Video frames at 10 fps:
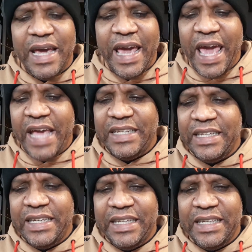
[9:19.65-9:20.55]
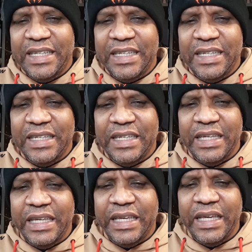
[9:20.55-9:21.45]
And
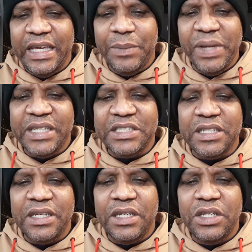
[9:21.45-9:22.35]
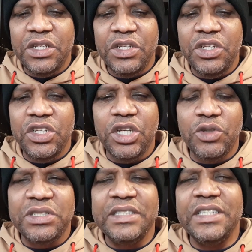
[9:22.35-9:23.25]
it makes no
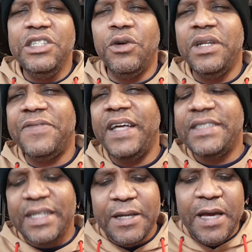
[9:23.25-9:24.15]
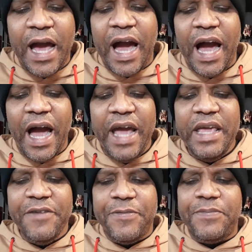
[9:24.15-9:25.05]
sense. And, you know, and if that's,
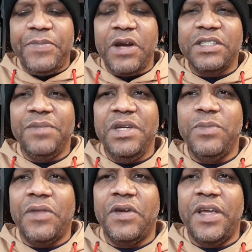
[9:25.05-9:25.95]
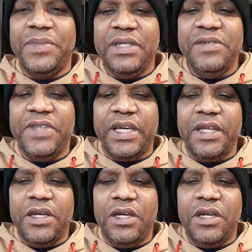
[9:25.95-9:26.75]
if there are some people out there that believe that